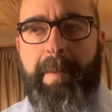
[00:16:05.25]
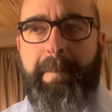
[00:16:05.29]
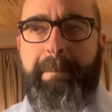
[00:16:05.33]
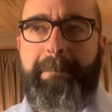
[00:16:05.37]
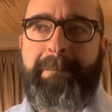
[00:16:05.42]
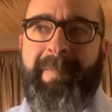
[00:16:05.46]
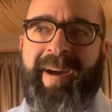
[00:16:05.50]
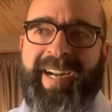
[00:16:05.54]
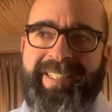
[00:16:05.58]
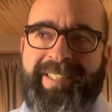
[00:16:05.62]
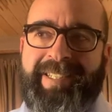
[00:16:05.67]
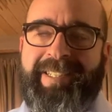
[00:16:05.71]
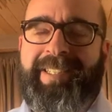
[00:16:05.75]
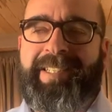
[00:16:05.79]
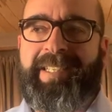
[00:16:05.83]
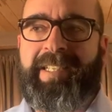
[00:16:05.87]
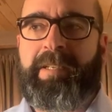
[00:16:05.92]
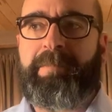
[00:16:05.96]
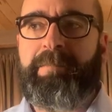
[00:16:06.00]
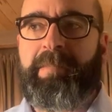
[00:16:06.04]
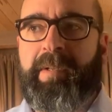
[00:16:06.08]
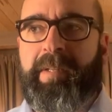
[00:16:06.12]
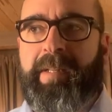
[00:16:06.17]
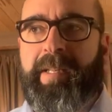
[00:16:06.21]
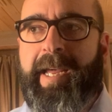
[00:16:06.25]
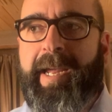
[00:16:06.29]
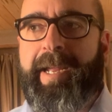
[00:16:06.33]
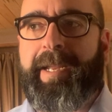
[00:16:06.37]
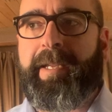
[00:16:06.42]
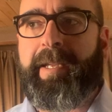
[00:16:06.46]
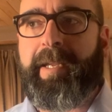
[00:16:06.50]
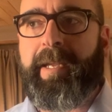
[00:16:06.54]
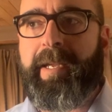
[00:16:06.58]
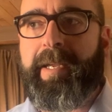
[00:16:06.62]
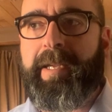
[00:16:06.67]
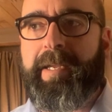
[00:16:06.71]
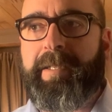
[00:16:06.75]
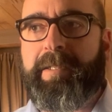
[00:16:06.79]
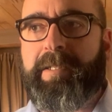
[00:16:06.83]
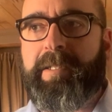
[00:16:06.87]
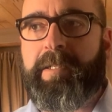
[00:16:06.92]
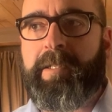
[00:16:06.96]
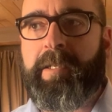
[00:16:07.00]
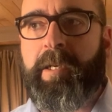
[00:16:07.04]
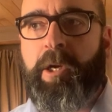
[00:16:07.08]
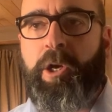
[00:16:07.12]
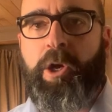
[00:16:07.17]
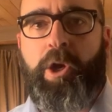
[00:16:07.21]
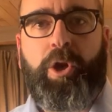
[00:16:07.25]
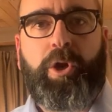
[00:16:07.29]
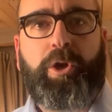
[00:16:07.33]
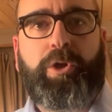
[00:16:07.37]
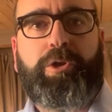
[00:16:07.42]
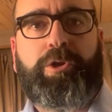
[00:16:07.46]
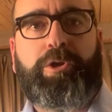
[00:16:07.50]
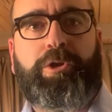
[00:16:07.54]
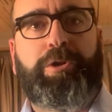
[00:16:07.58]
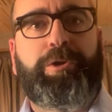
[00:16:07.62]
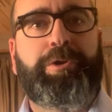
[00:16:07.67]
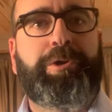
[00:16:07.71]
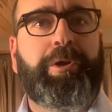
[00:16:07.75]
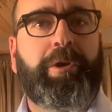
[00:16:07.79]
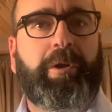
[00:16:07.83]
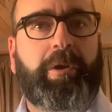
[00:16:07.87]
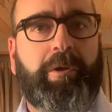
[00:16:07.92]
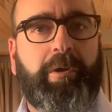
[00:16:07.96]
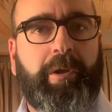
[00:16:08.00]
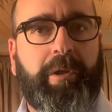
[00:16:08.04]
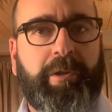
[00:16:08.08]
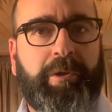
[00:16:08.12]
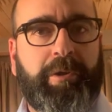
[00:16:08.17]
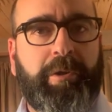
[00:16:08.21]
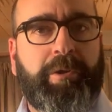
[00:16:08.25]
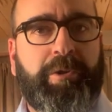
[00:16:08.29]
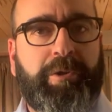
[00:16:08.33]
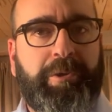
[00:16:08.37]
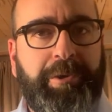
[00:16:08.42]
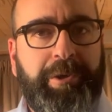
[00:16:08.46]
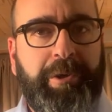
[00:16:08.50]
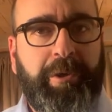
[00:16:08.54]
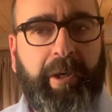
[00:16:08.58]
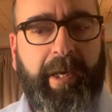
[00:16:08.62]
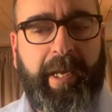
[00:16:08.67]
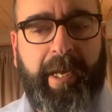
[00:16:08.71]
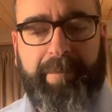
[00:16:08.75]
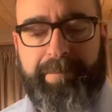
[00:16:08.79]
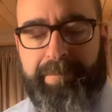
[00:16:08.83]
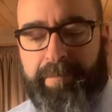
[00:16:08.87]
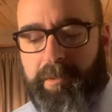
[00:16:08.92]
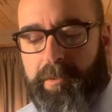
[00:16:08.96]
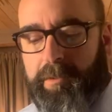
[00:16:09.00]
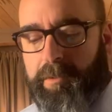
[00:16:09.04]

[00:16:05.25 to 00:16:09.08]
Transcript: might seem like it's to your, to, to your left.